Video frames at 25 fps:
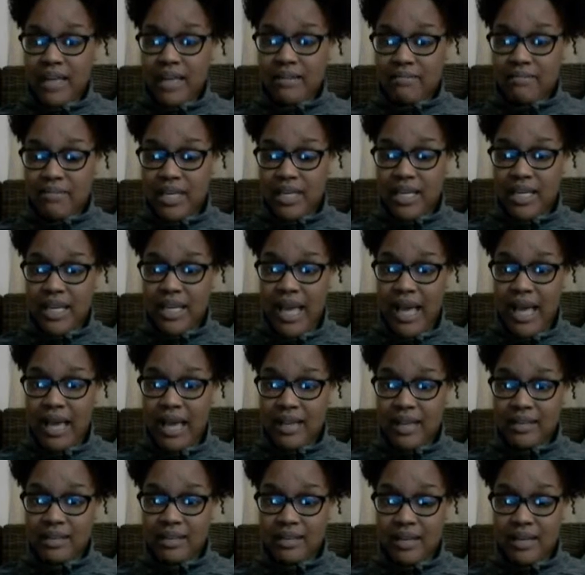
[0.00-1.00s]
that he
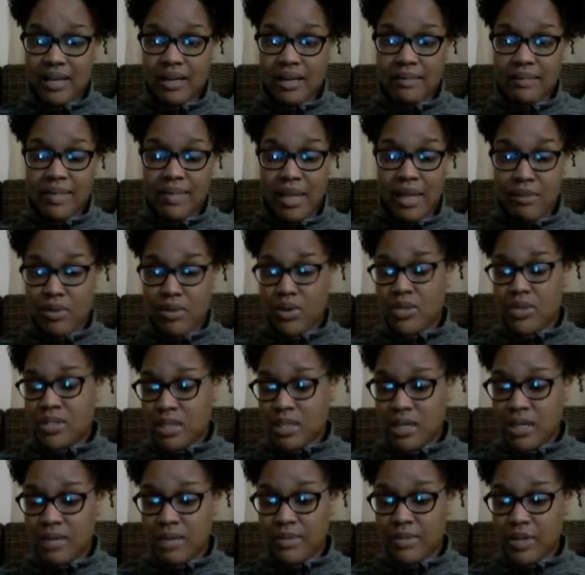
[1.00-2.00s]
had, that most
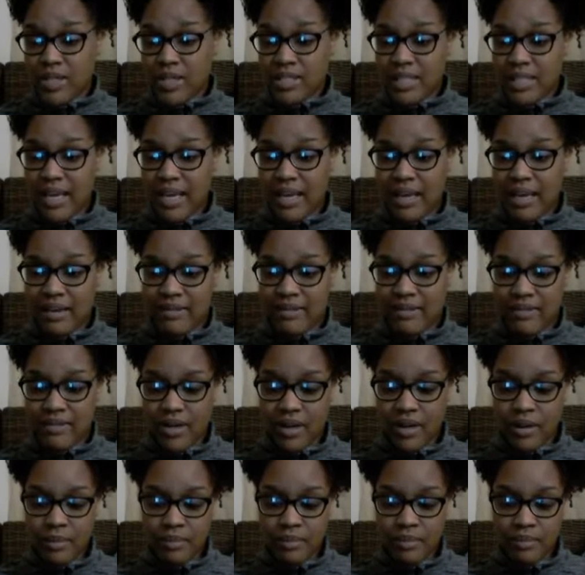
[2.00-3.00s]
immigrants have.
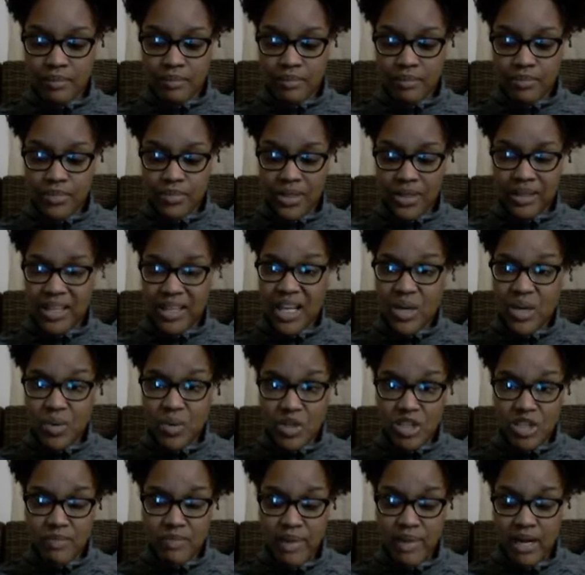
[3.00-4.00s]
The
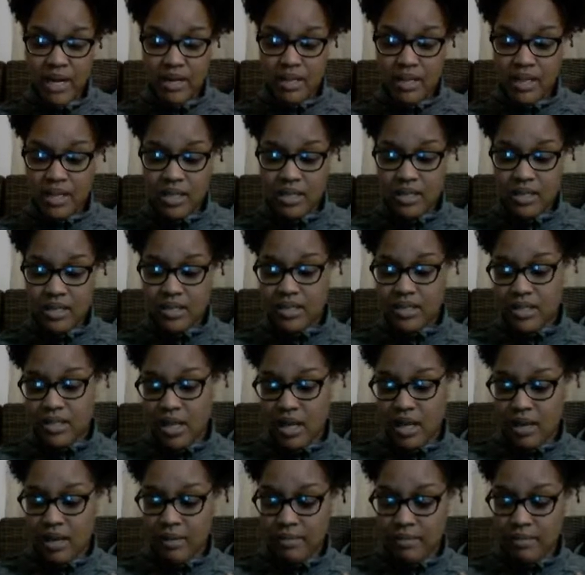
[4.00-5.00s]
language barriers,
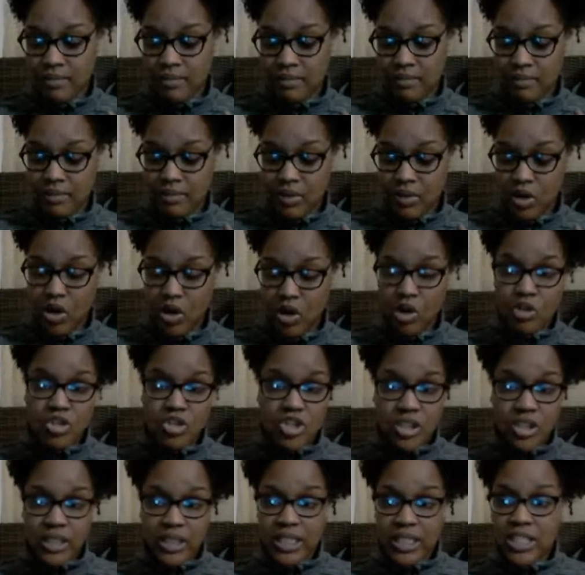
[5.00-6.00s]

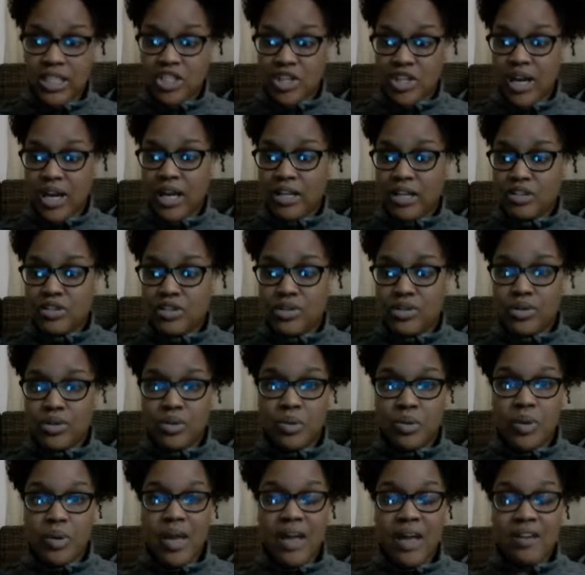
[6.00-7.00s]
culturally trying
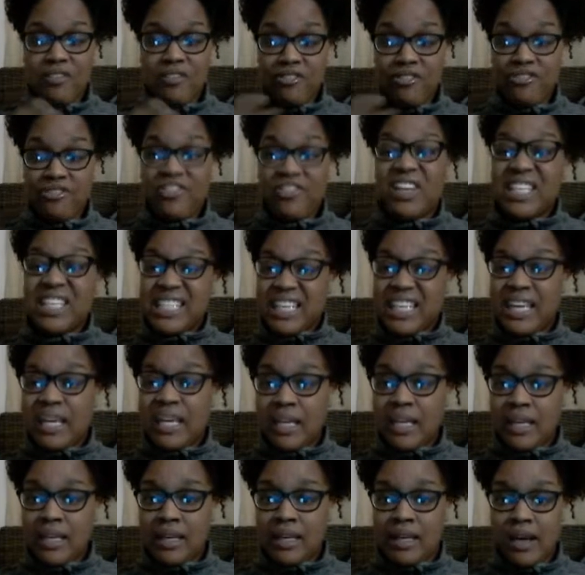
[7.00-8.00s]
to fit
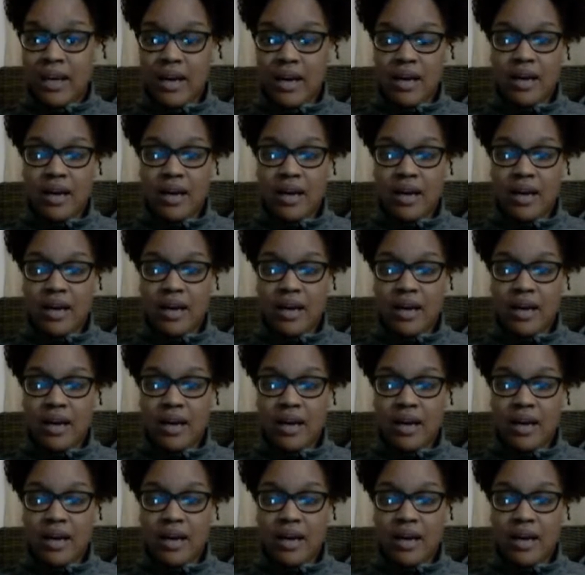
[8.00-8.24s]
in,